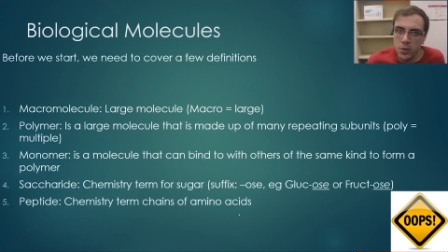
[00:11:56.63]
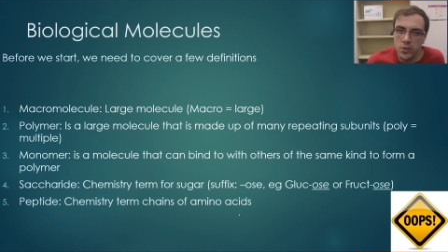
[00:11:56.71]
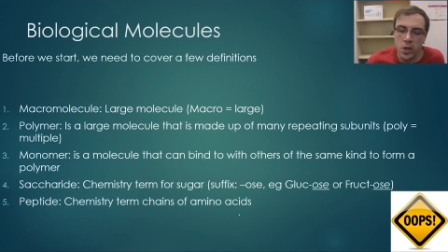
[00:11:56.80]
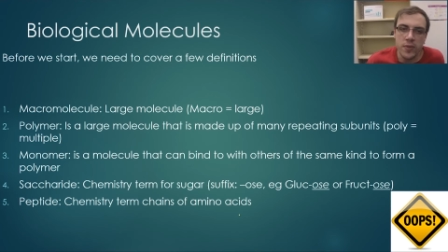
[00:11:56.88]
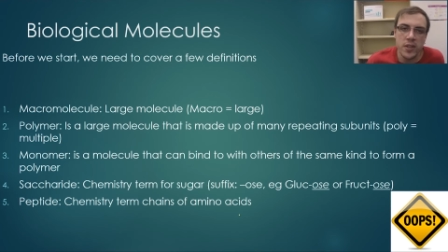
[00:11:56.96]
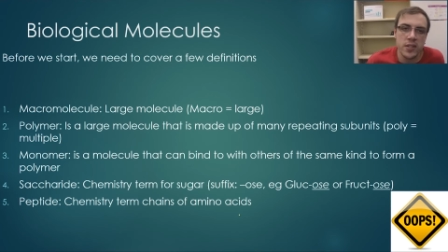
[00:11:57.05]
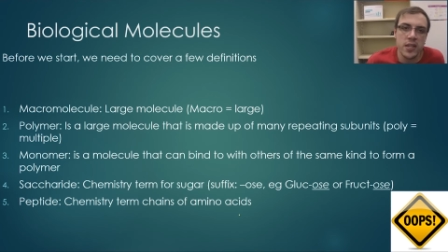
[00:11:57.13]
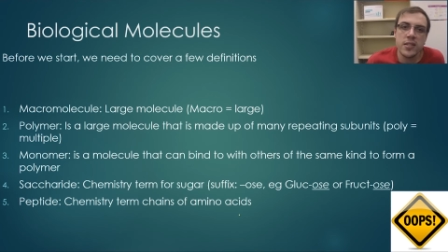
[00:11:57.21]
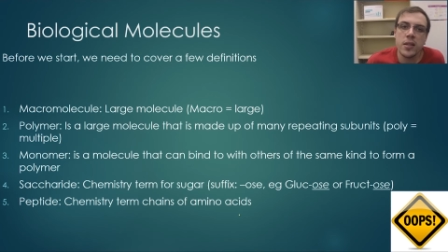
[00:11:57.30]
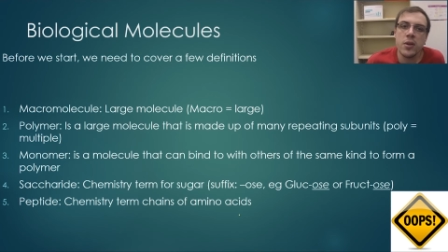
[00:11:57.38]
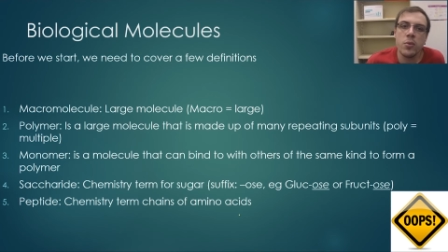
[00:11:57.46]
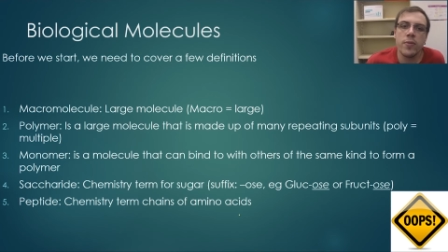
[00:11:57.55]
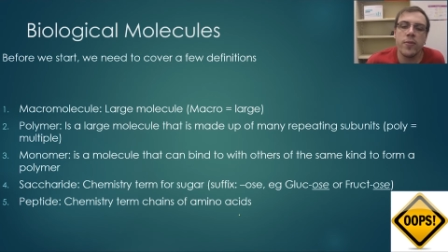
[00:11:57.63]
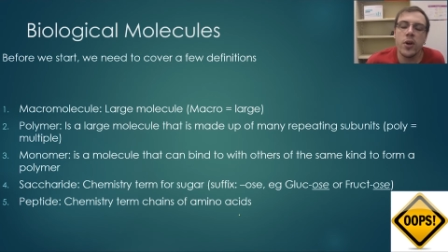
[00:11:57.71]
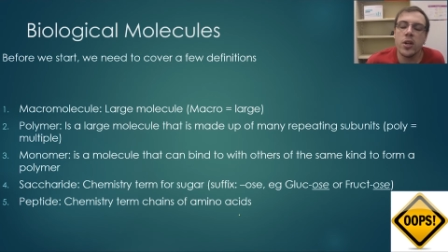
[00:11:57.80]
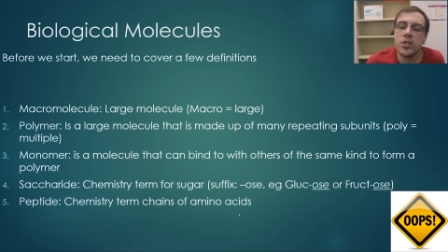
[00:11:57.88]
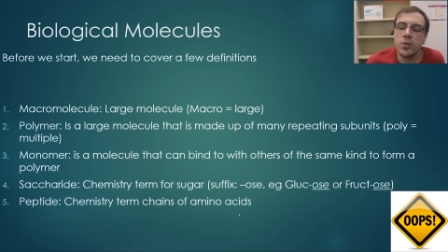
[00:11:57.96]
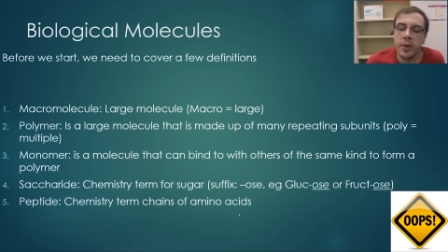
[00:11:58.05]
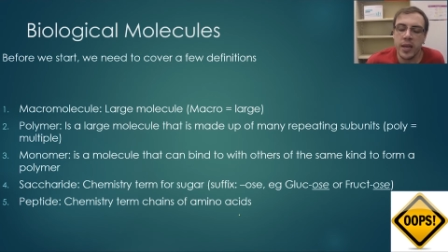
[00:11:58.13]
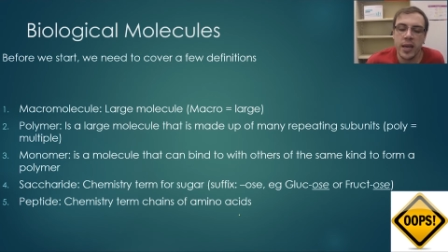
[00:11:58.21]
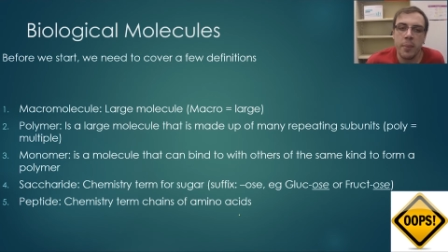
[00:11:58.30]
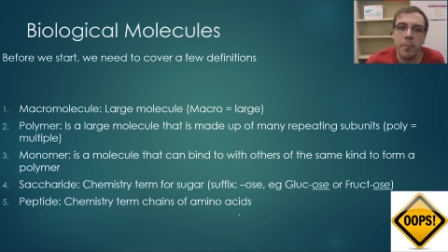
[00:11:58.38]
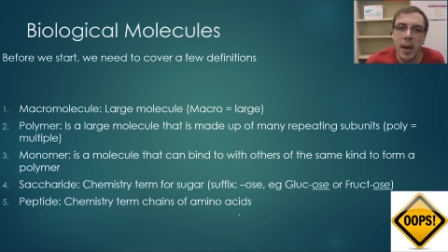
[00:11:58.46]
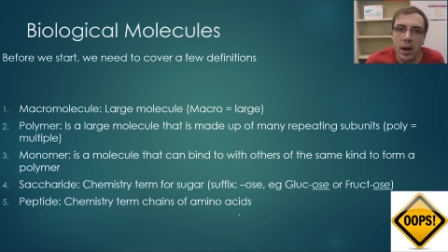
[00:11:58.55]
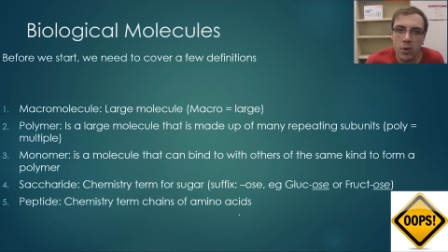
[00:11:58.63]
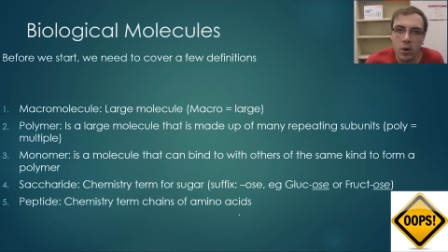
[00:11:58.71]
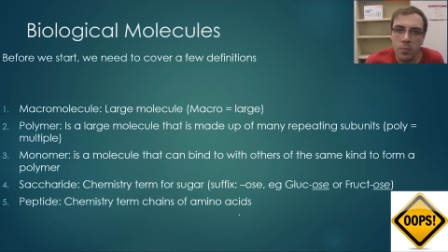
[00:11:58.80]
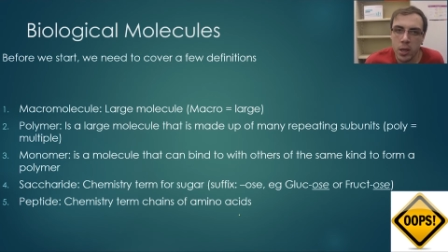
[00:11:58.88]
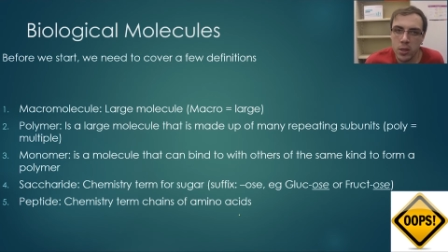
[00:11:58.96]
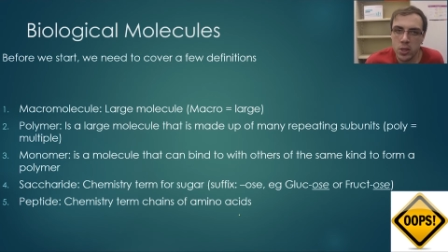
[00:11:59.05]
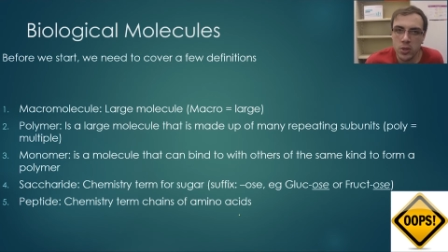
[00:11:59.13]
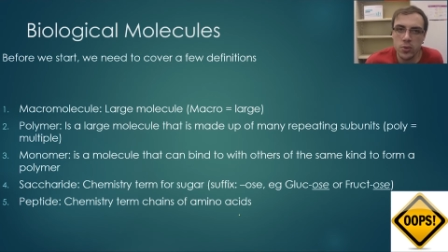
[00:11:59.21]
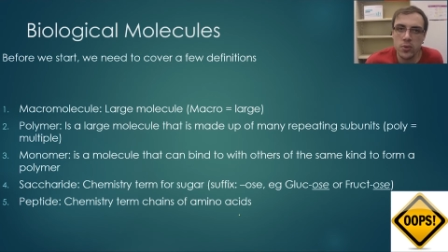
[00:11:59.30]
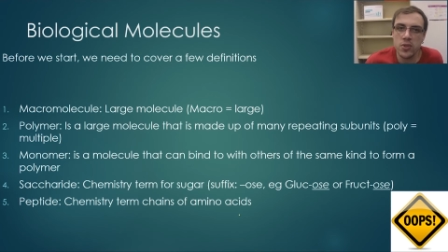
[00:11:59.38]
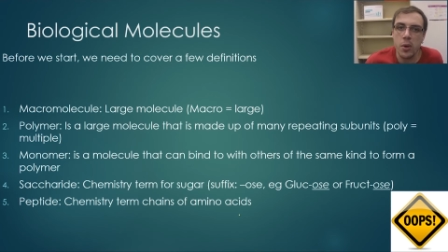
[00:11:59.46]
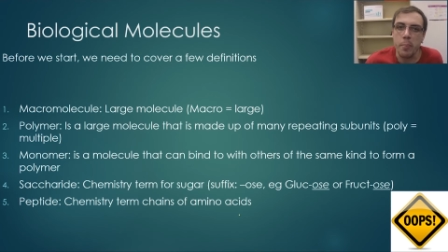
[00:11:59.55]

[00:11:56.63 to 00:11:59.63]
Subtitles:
So if you see something referred to being a macromolecule, so